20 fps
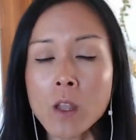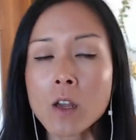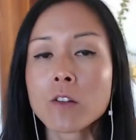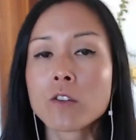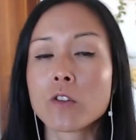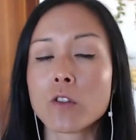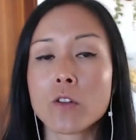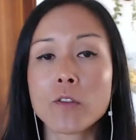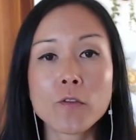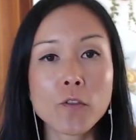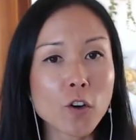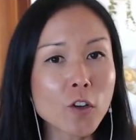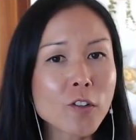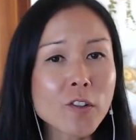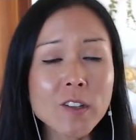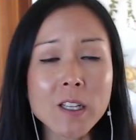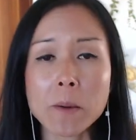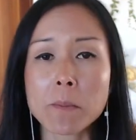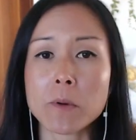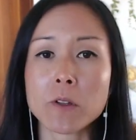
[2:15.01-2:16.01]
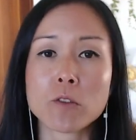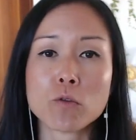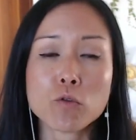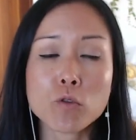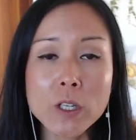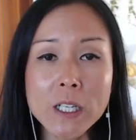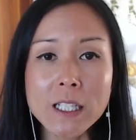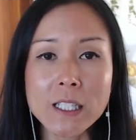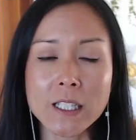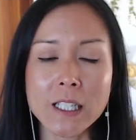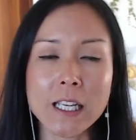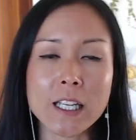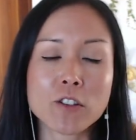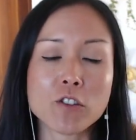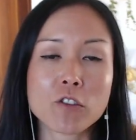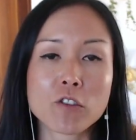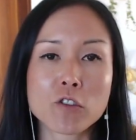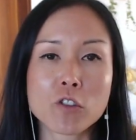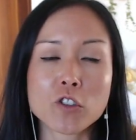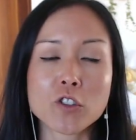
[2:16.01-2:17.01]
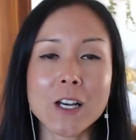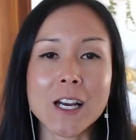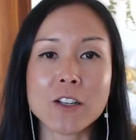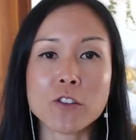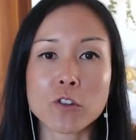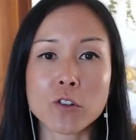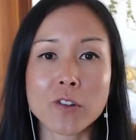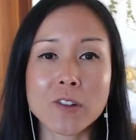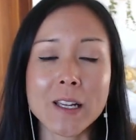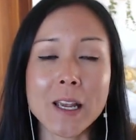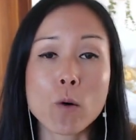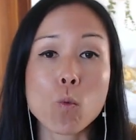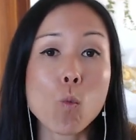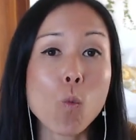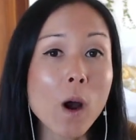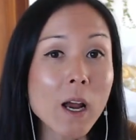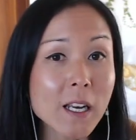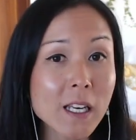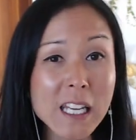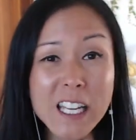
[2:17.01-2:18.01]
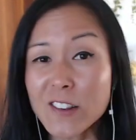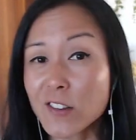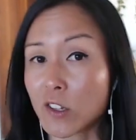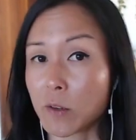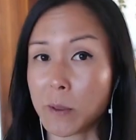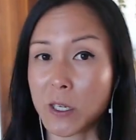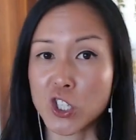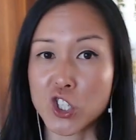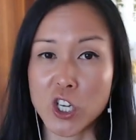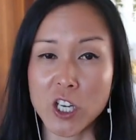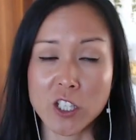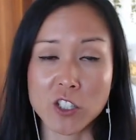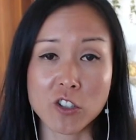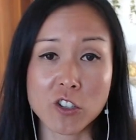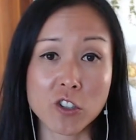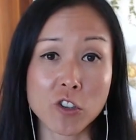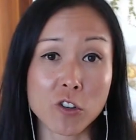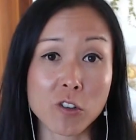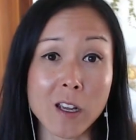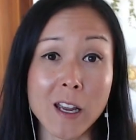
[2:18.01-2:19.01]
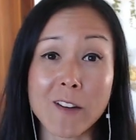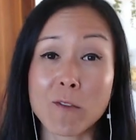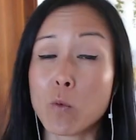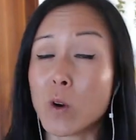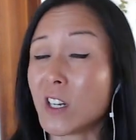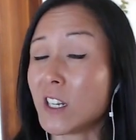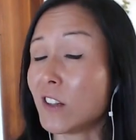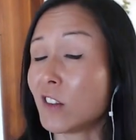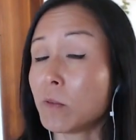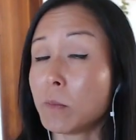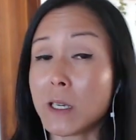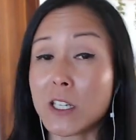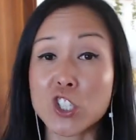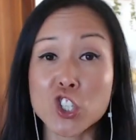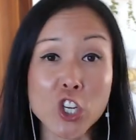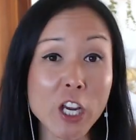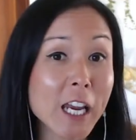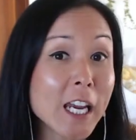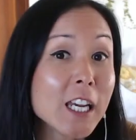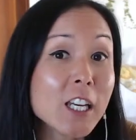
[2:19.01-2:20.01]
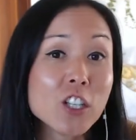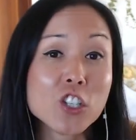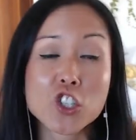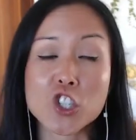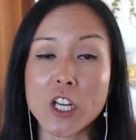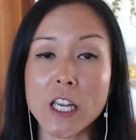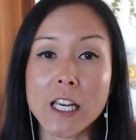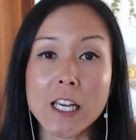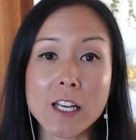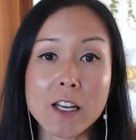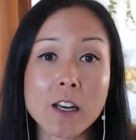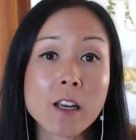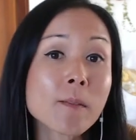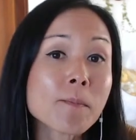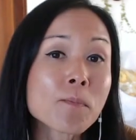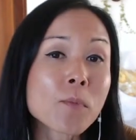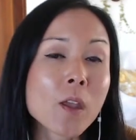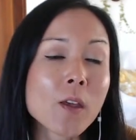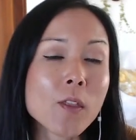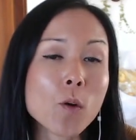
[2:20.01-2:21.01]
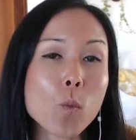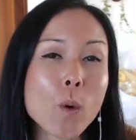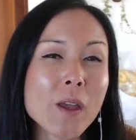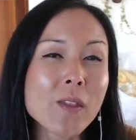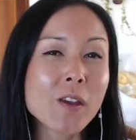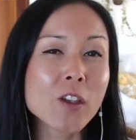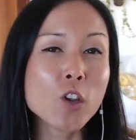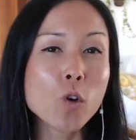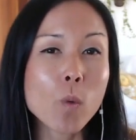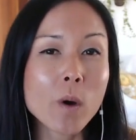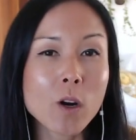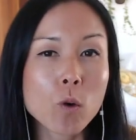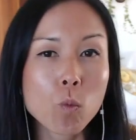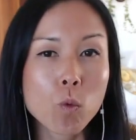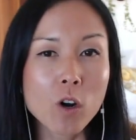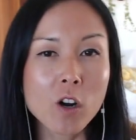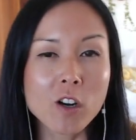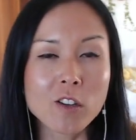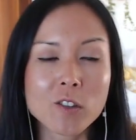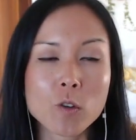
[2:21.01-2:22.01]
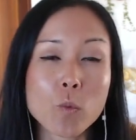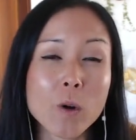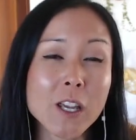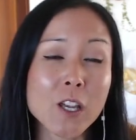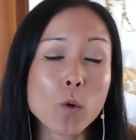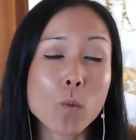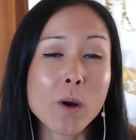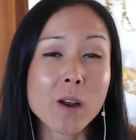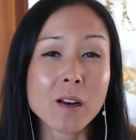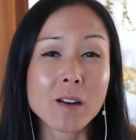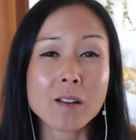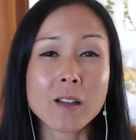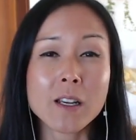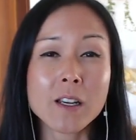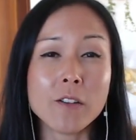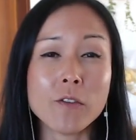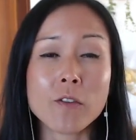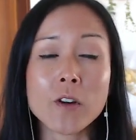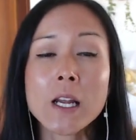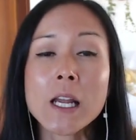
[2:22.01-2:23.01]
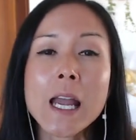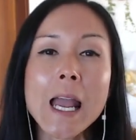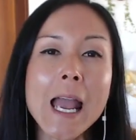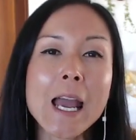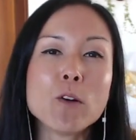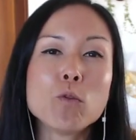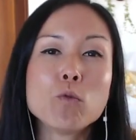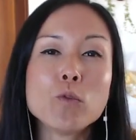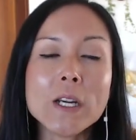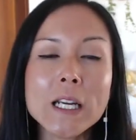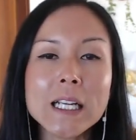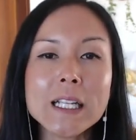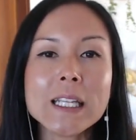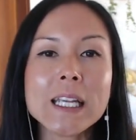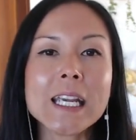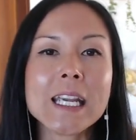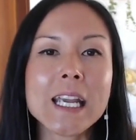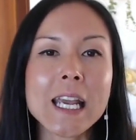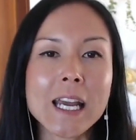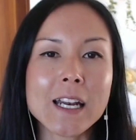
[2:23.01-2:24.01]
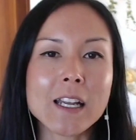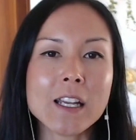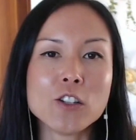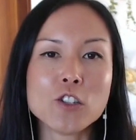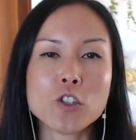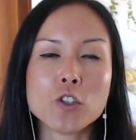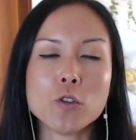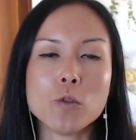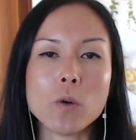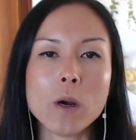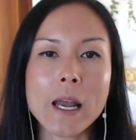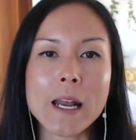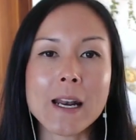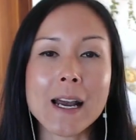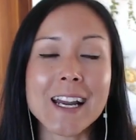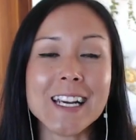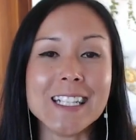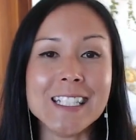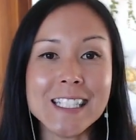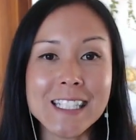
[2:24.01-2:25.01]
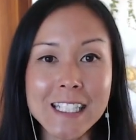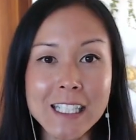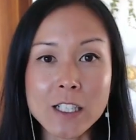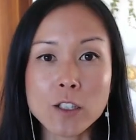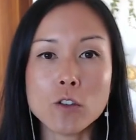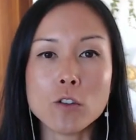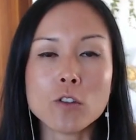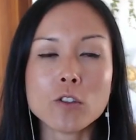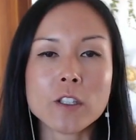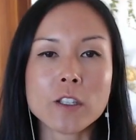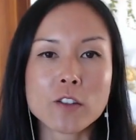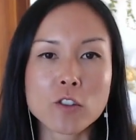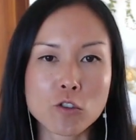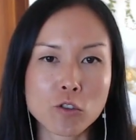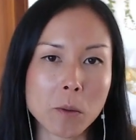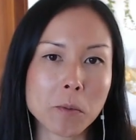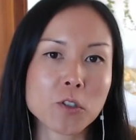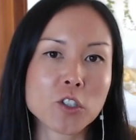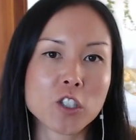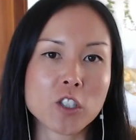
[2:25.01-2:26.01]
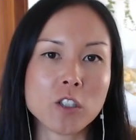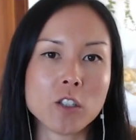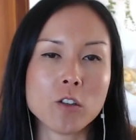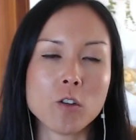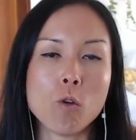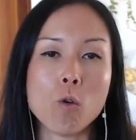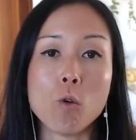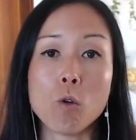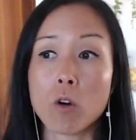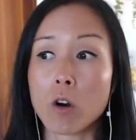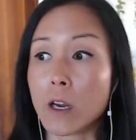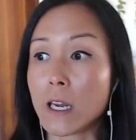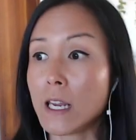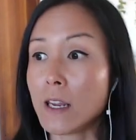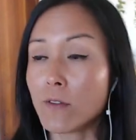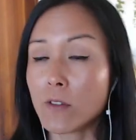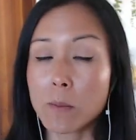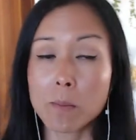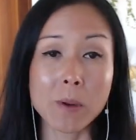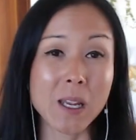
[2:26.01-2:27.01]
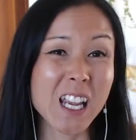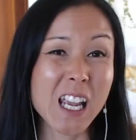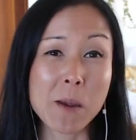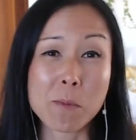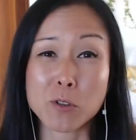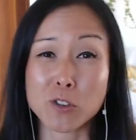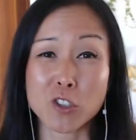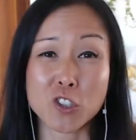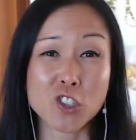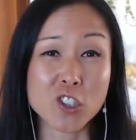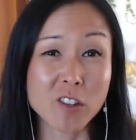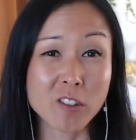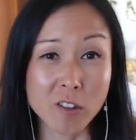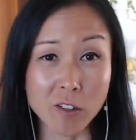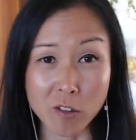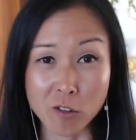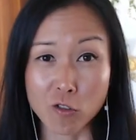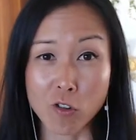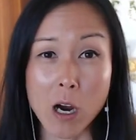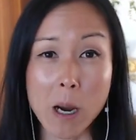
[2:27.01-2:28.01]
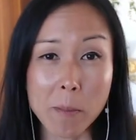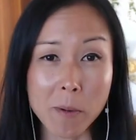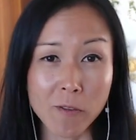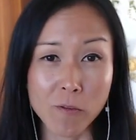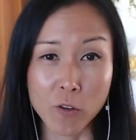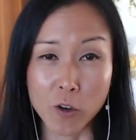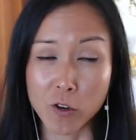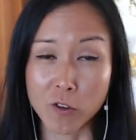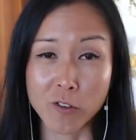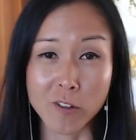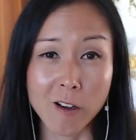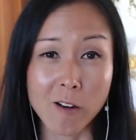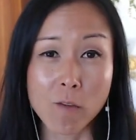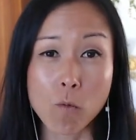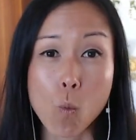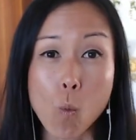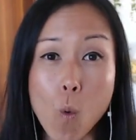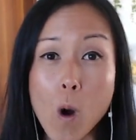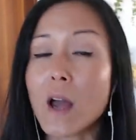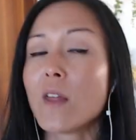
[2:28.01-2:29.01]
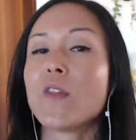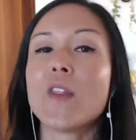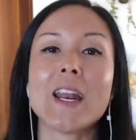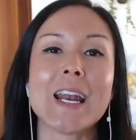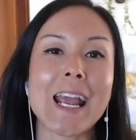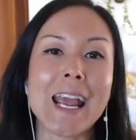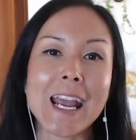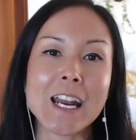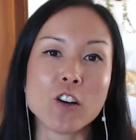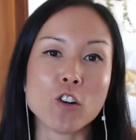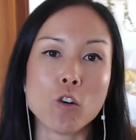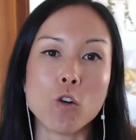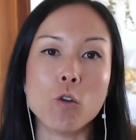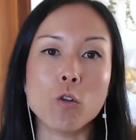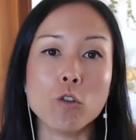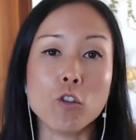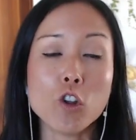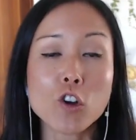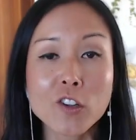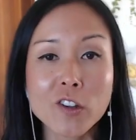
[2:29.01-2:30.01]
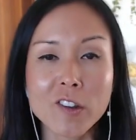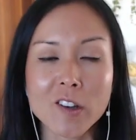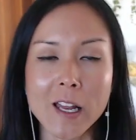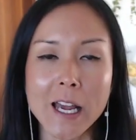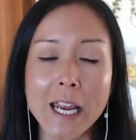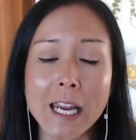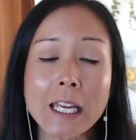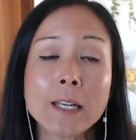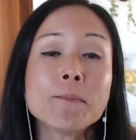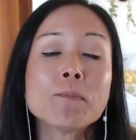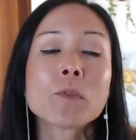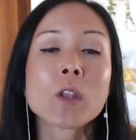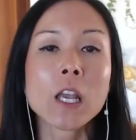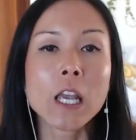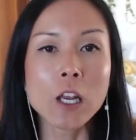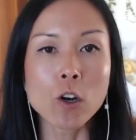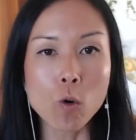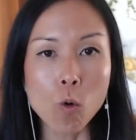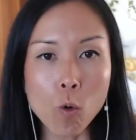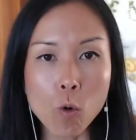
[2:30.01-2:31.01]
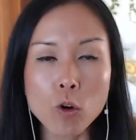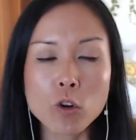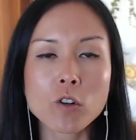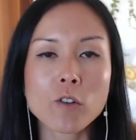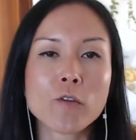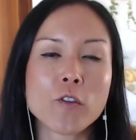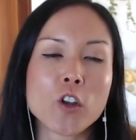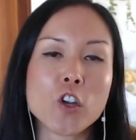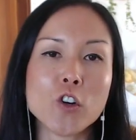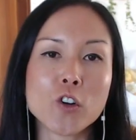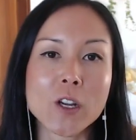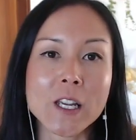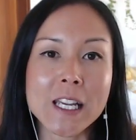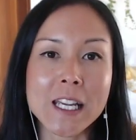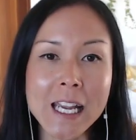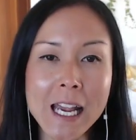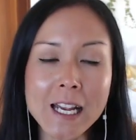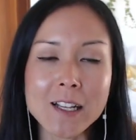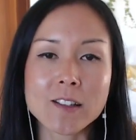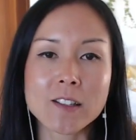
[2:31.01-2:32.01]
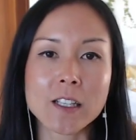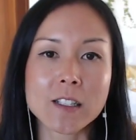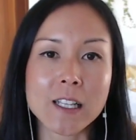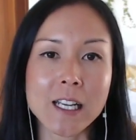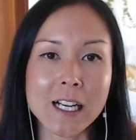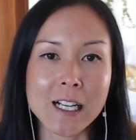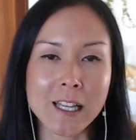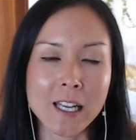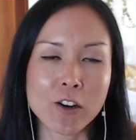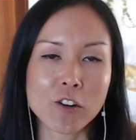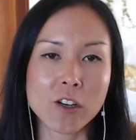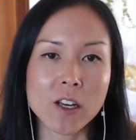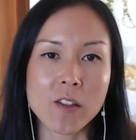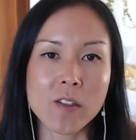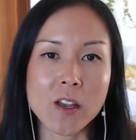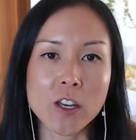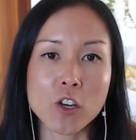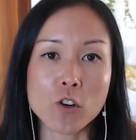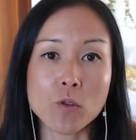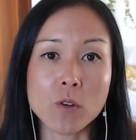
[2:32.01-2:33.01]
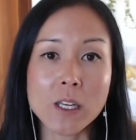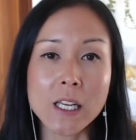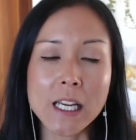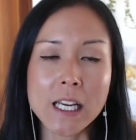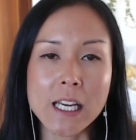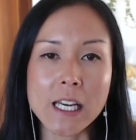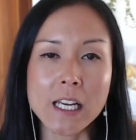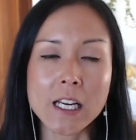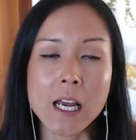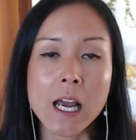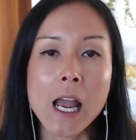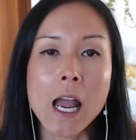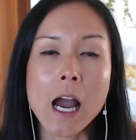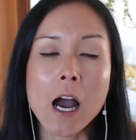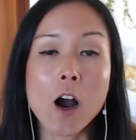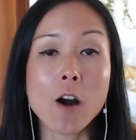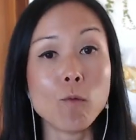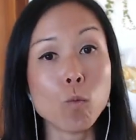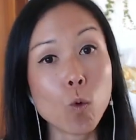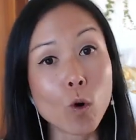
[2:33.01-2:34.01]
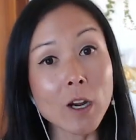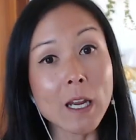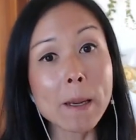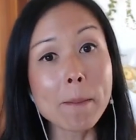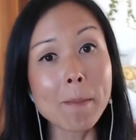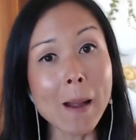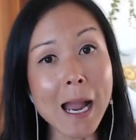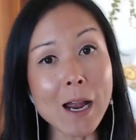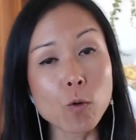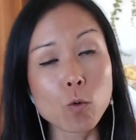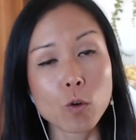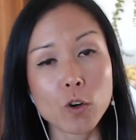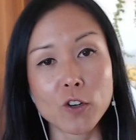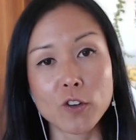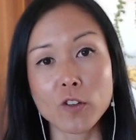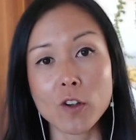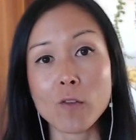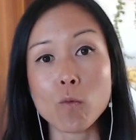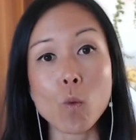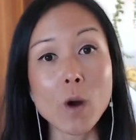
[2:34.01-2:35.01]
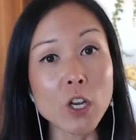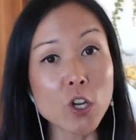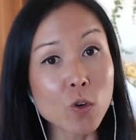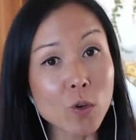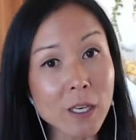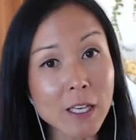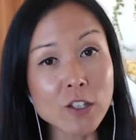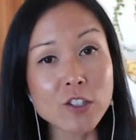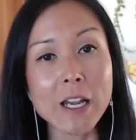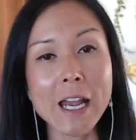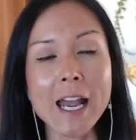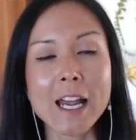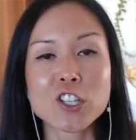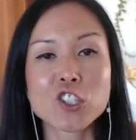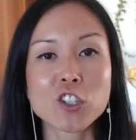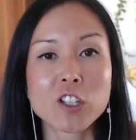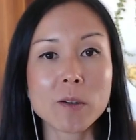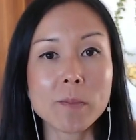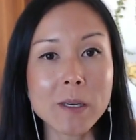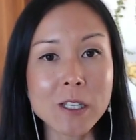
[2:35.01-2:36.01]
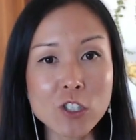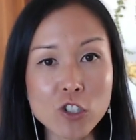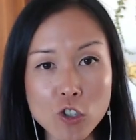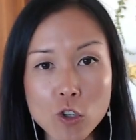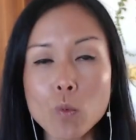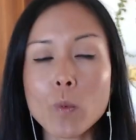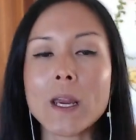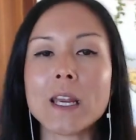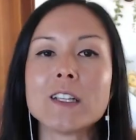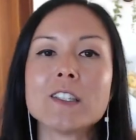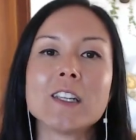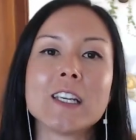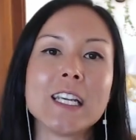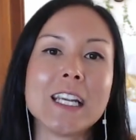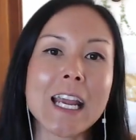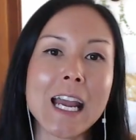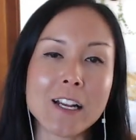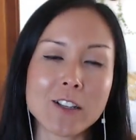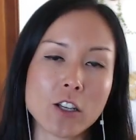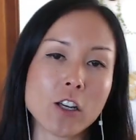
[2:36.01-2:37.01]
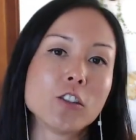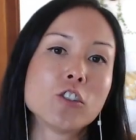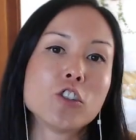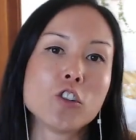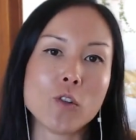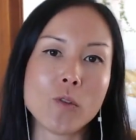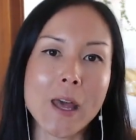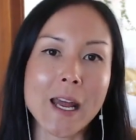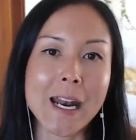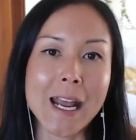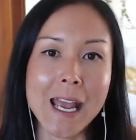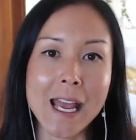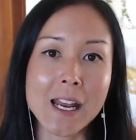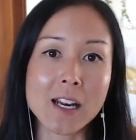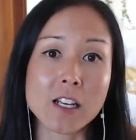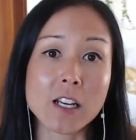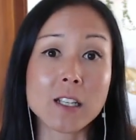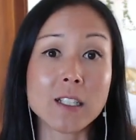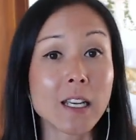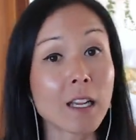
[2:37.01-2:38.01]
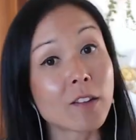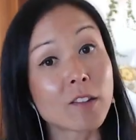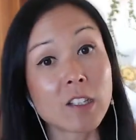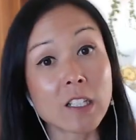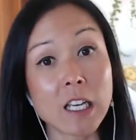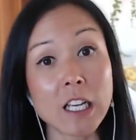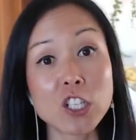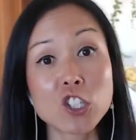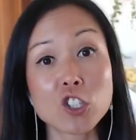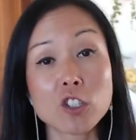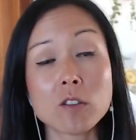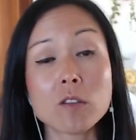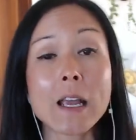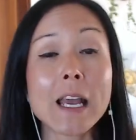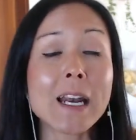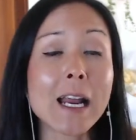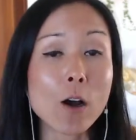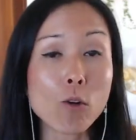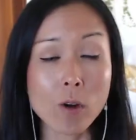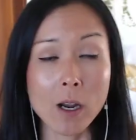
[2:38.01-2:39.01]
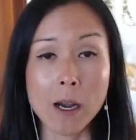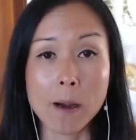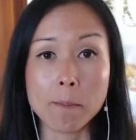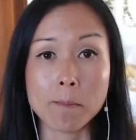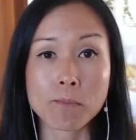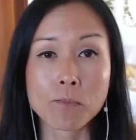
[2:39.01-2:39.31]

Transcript: So the first step is really to start to understand what needs to be changed in your life, what needs to be changed in the way that you want to work, the way you want to live, and really get into an ideal description or even being able to just describe it for yourself what that end goal looks like in order for you to get the clarity that you need of working backwards of what you need to actually be doing to get to that end destination and outcome.